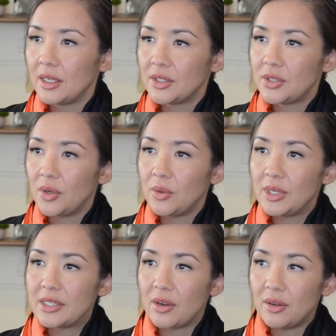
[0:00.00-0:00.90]
So
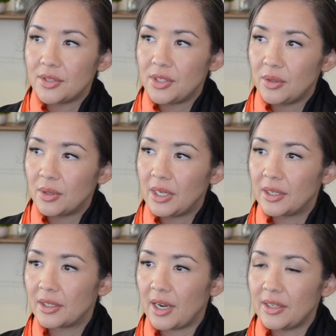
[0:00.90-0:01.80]
it's also
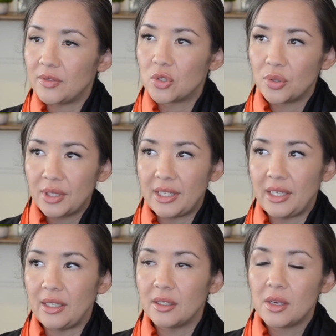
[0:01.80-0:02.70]
kind of
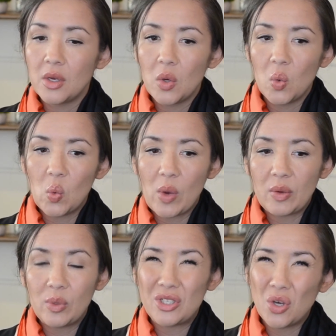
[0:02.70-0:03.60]
tricky
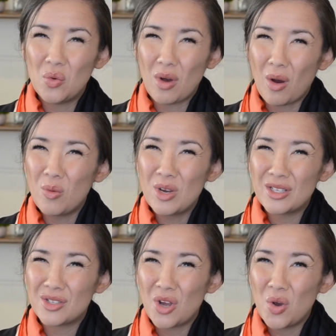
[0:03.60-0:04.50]
when we don't
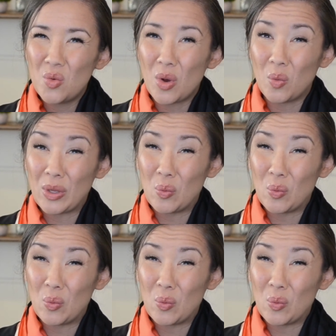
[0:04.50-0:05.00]
always know what we